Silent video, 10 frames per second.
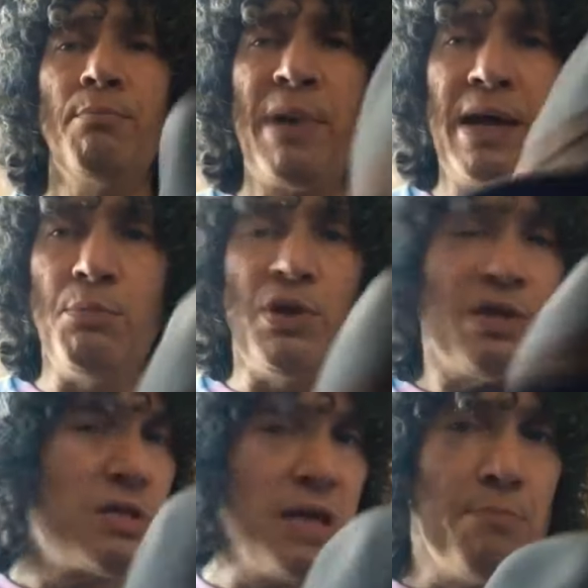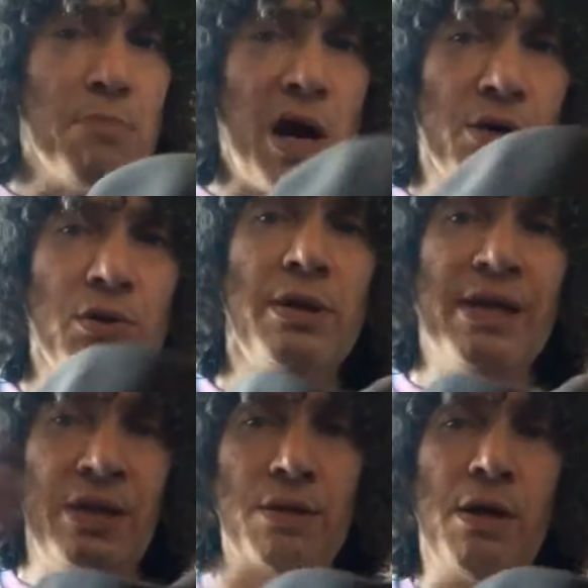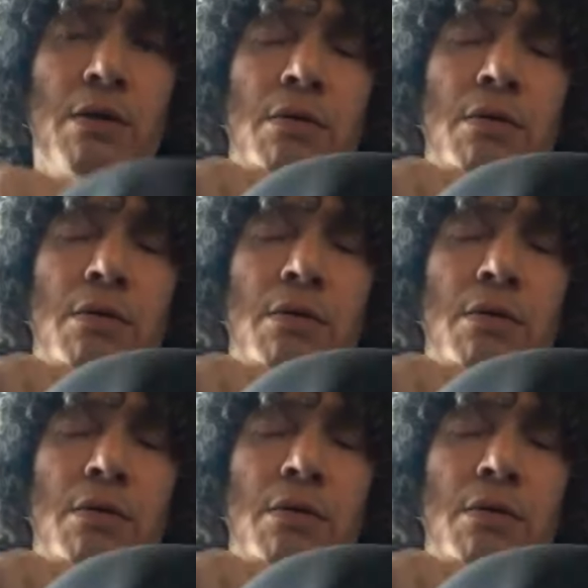Panama, the same model in